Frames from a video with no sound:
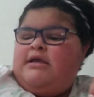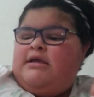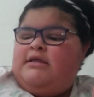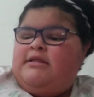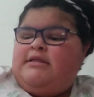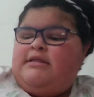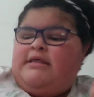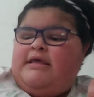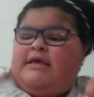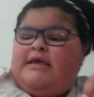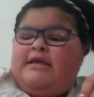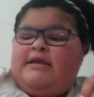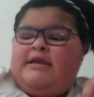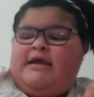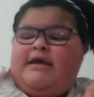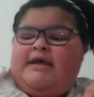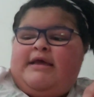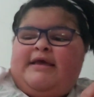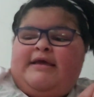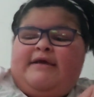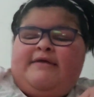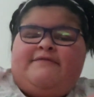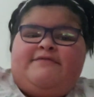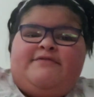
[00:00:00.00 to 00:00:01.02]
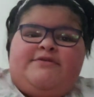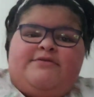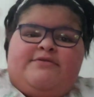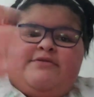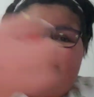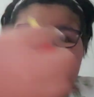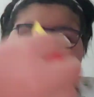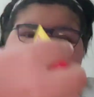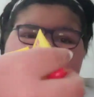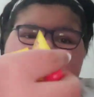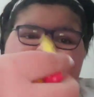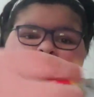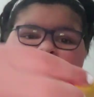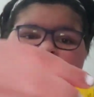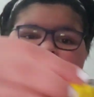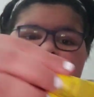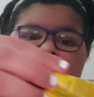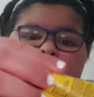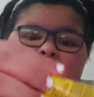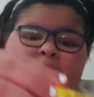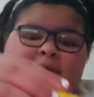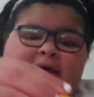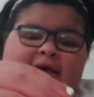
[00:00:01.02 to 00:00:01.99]
And then I have two things from
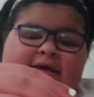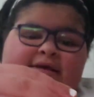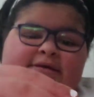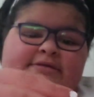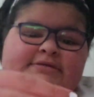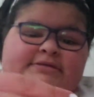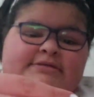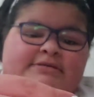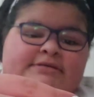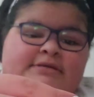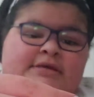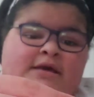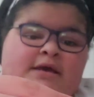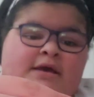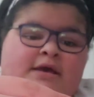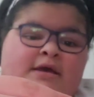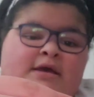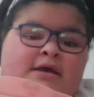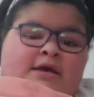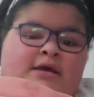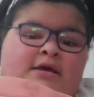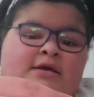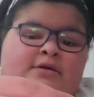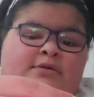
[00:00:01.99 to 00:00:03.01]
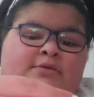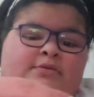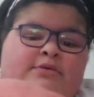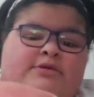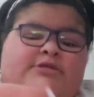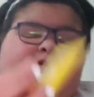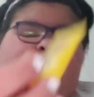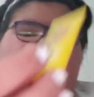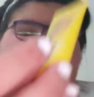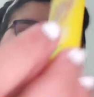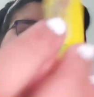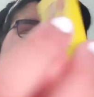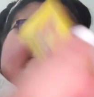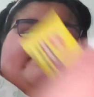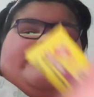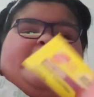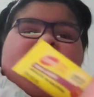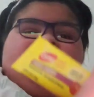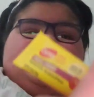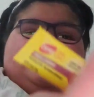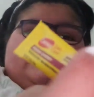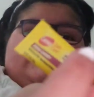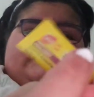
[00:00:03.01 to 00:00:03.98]
Carmex which are
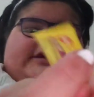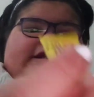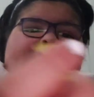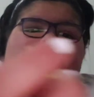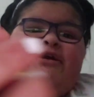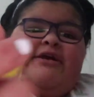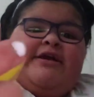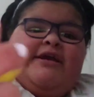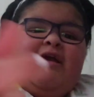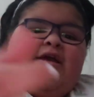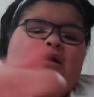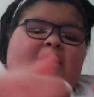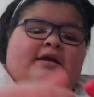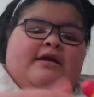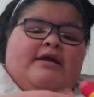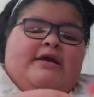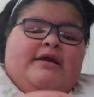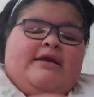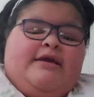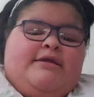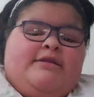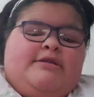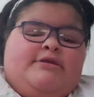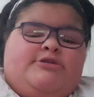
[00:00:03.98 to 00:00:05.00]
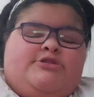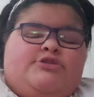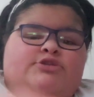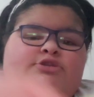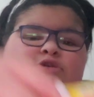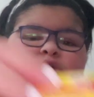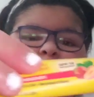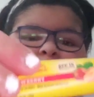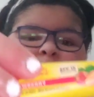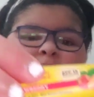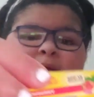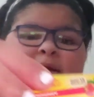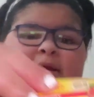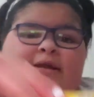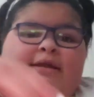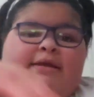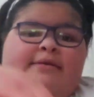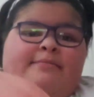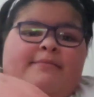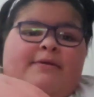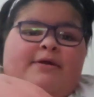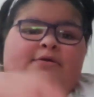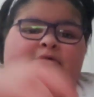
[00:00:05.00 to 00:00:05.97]
fresh cherry and
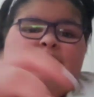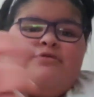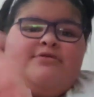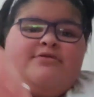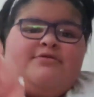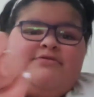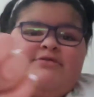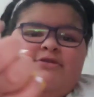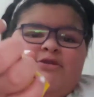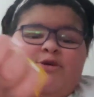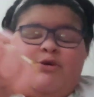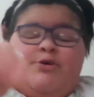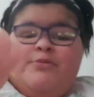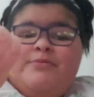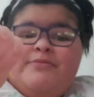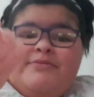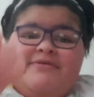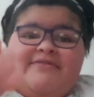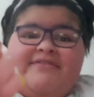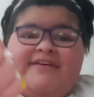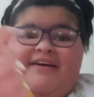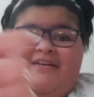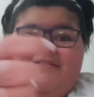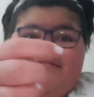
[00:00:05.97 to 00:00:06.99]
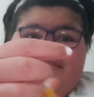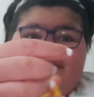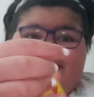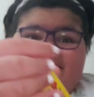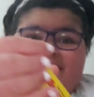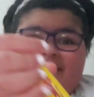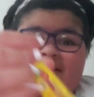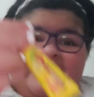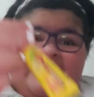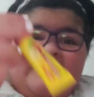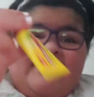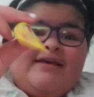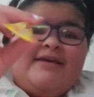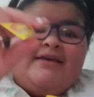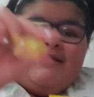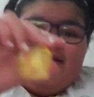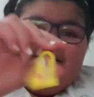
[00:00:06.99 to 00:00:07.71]
strawberry, both tubes, obviously.